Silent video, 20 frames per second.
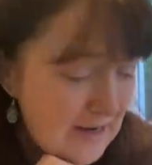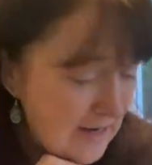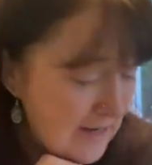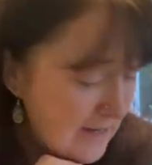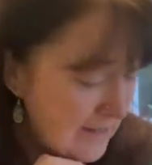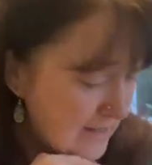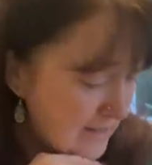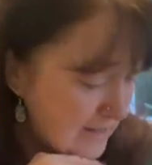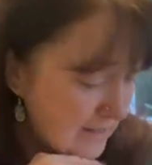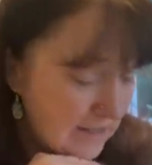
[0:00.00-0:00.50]

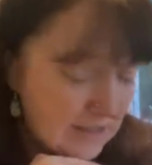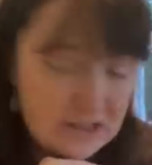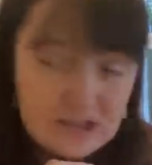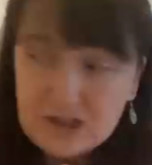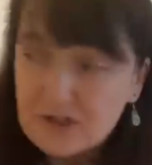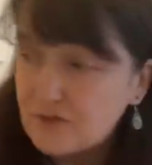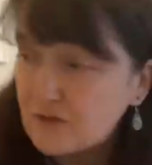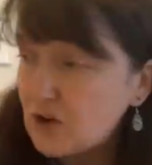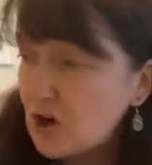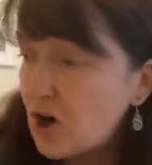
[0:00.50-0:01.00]
skeins
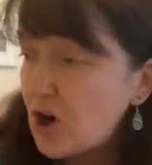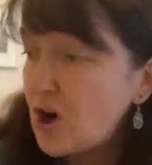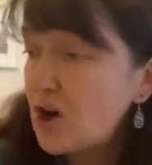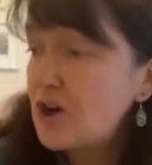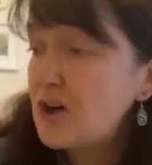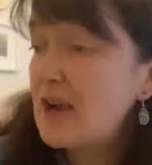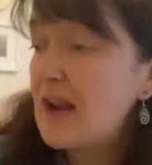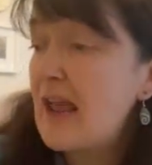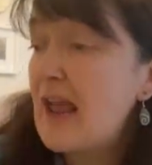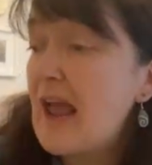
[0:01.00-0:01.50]
of
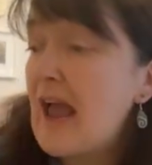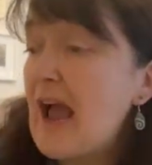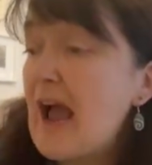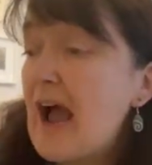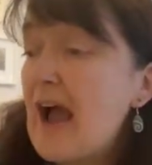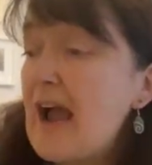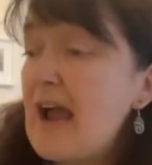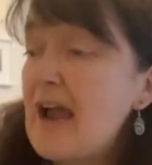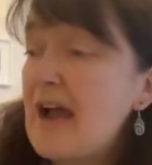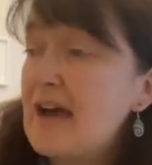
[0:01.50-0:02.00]
yarn.
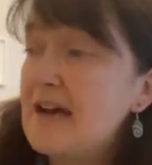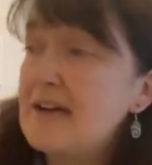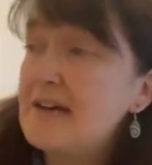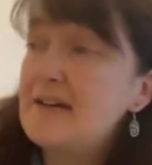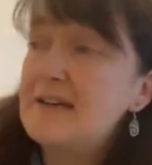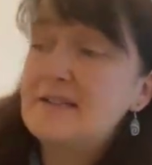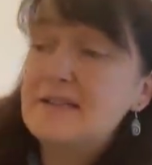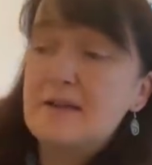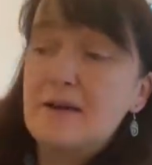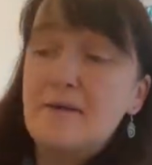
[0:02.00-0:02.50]
I
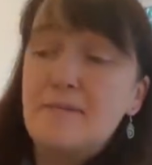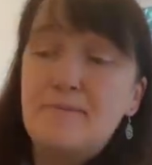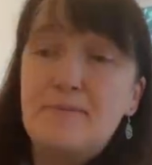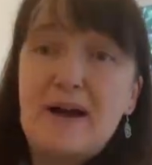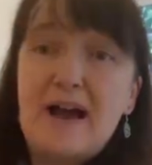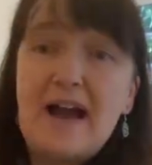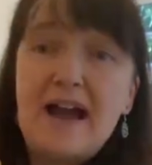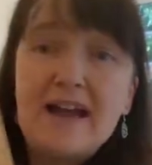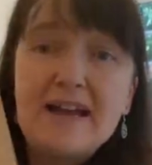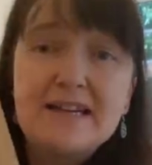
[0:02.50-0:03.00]
had
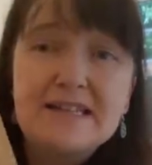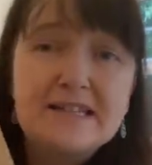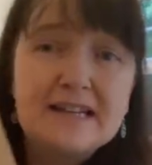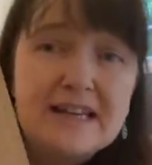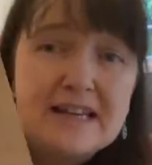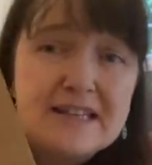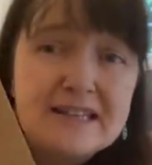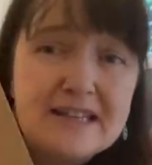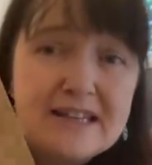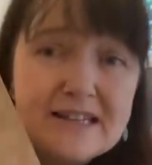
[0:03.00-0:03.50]
bags
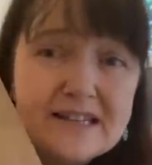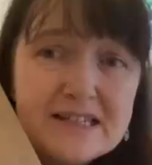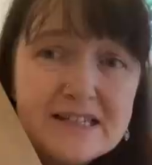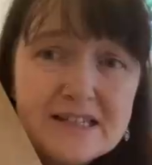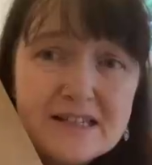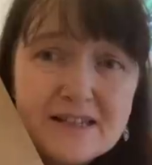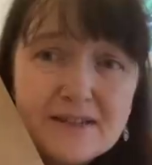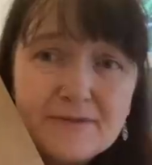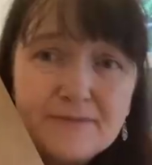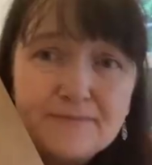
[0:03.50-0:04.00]
like
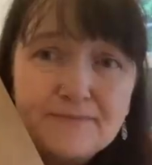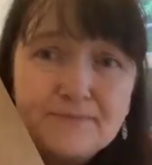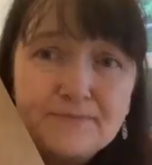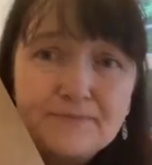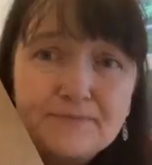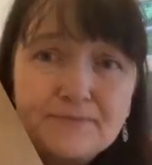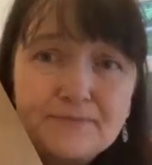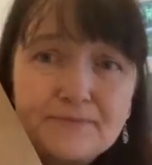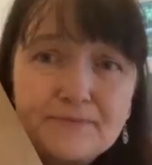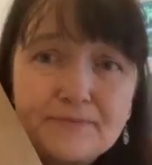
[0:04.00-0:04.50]
this,
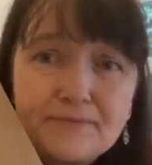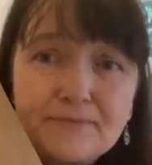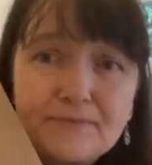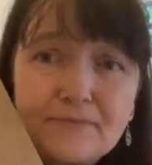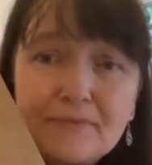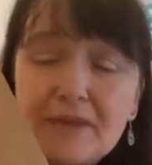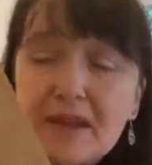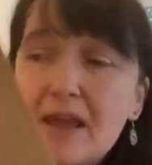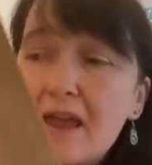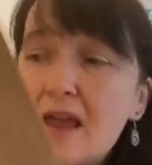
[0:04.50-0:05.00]

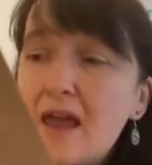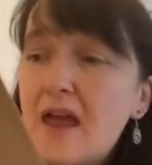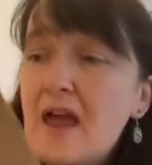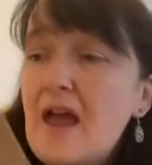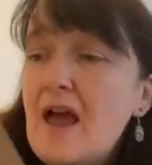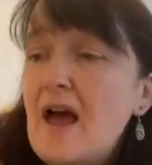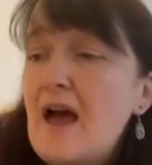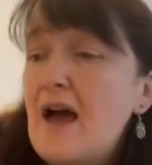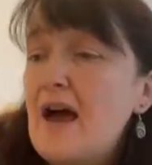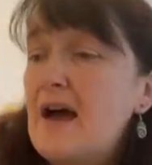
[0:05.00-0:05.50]

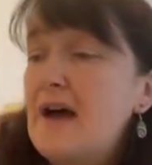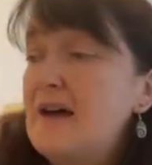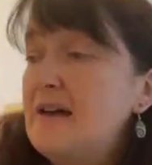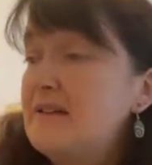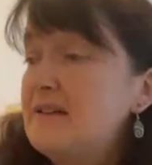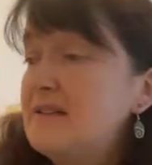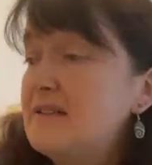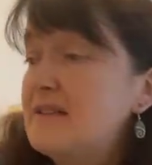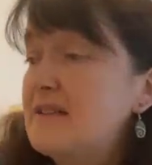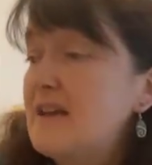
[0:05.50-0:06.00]

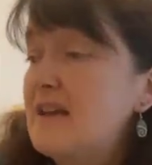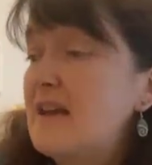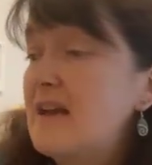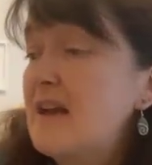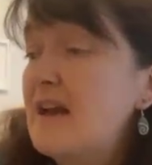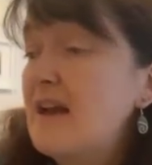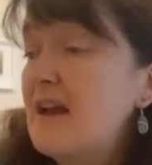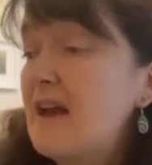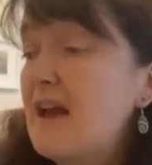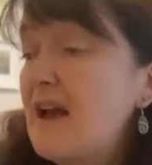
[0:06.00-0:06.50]
and
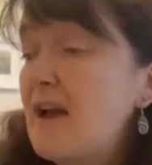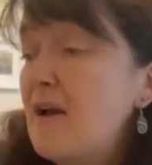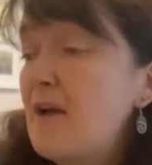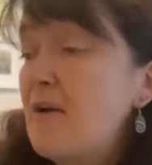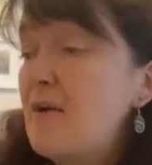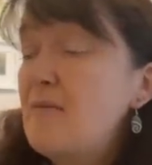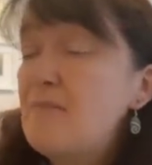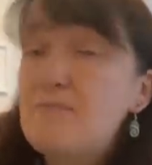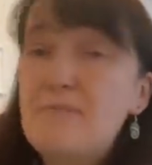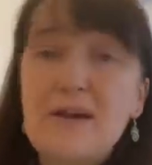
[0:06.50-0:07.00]

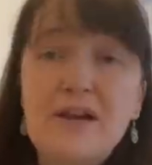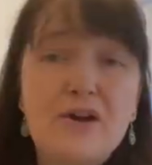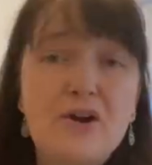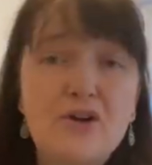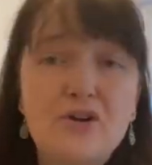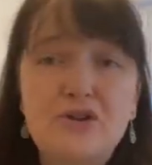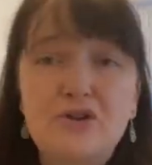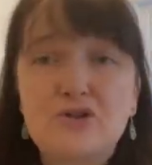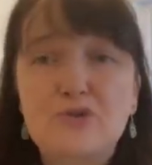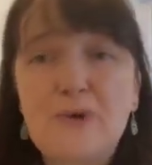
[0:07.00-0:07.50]
pick
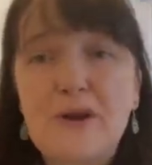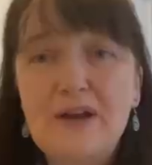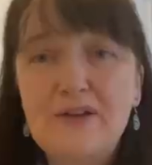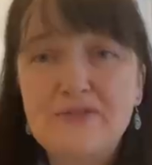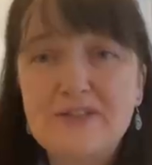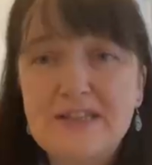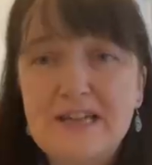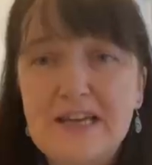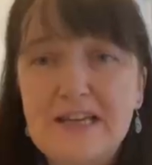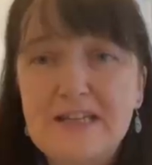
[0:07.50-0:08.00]
out the 12
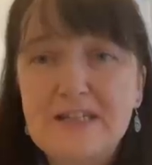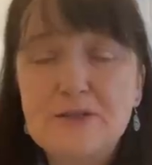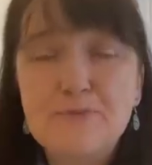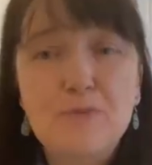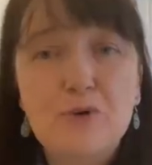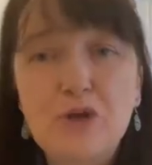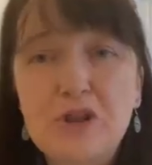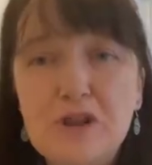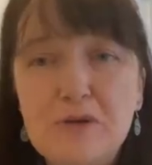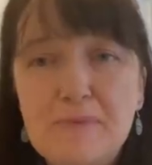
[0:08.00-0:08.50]
skeins,
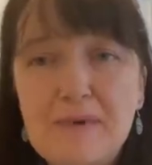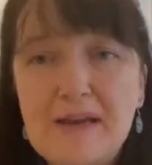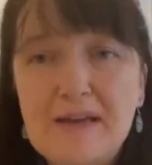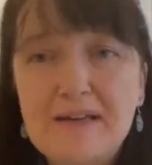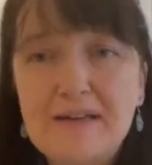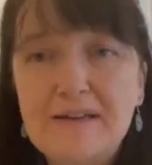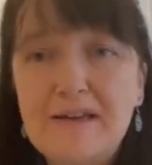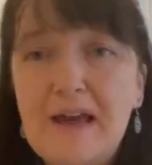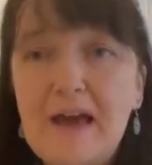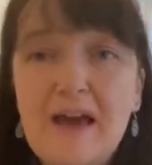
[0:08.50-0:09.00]
put them
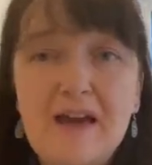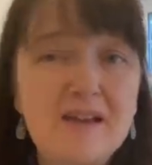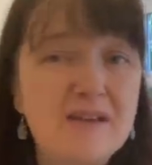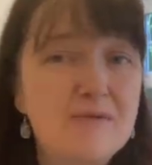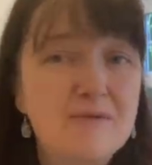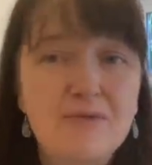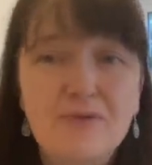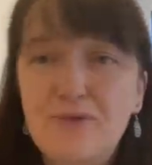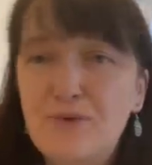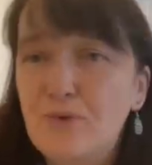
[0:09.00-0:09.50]
in,
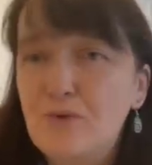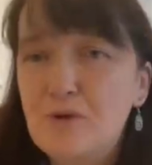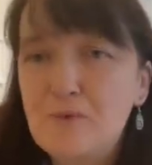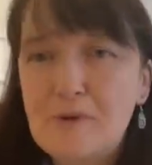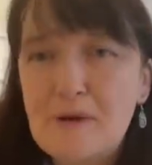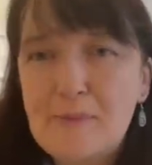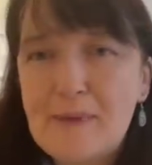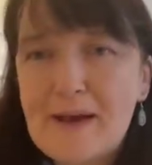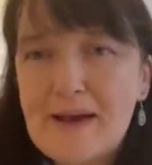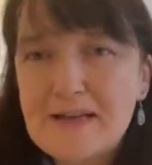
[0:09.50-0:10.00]
throw them in
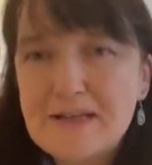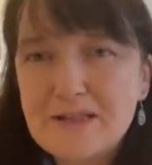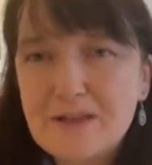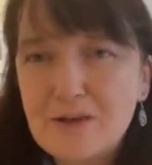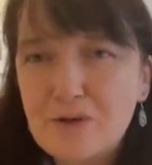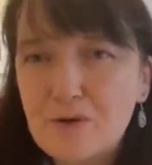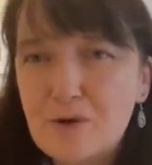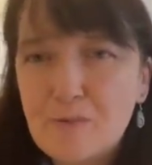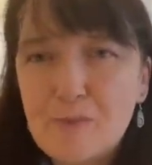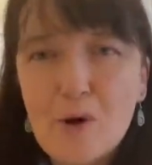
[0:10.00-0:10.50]
a basket
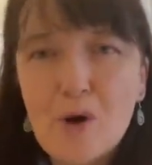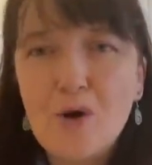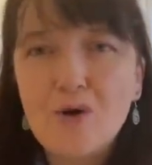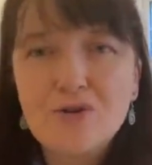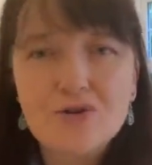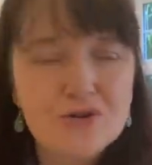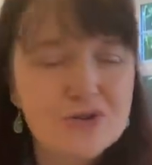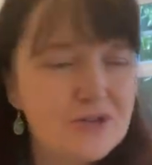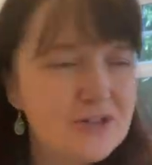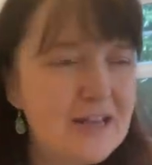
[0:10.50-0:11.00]
or a
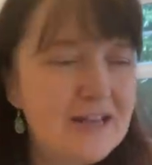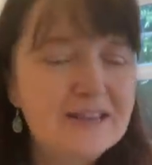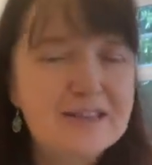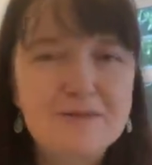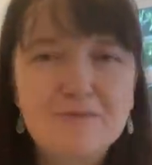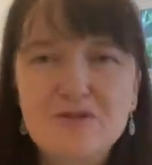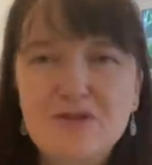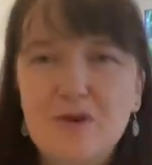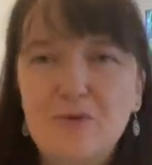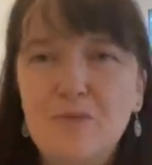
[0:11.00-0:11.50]
box or set them
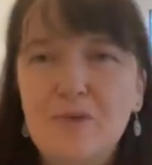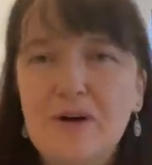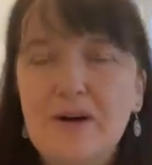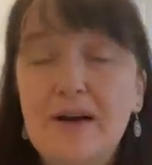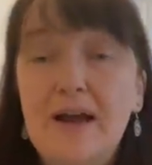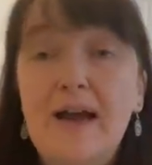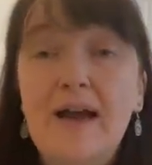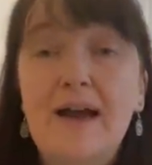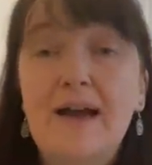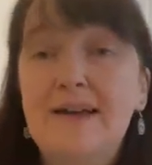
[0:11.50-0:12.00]

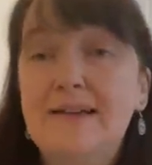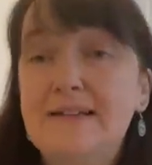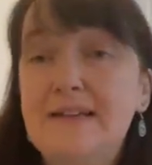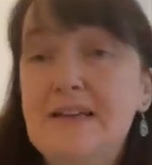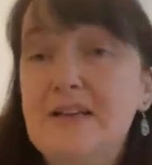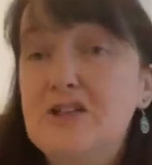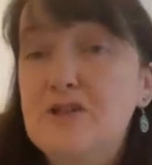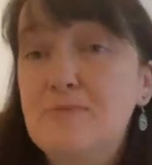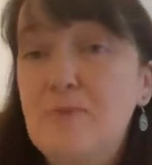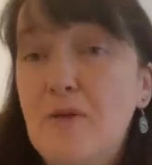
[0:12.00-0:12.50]
somewhere, and
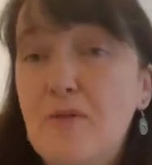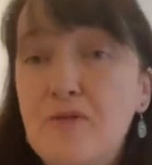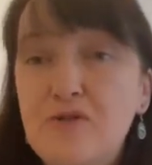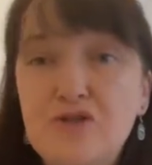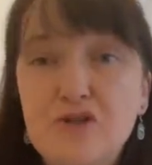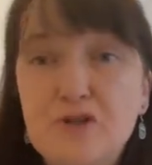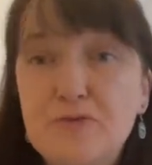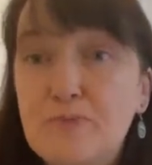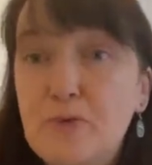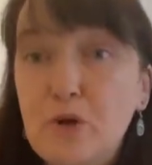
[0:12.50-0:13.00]
each month
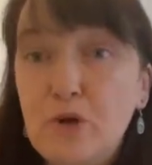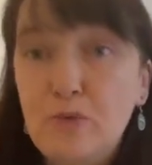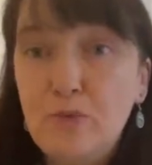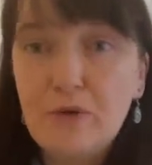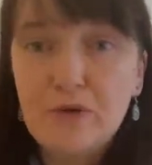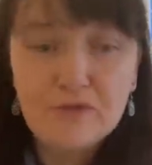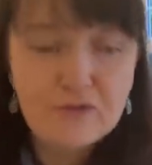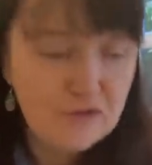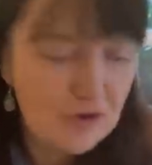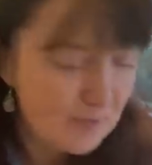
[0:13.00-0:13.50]
just pull
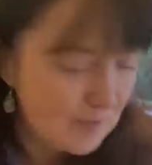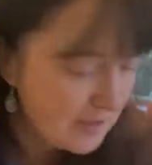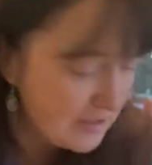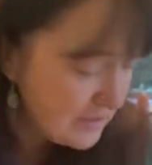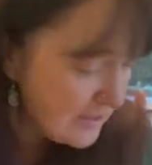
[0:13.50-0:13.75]
one from it.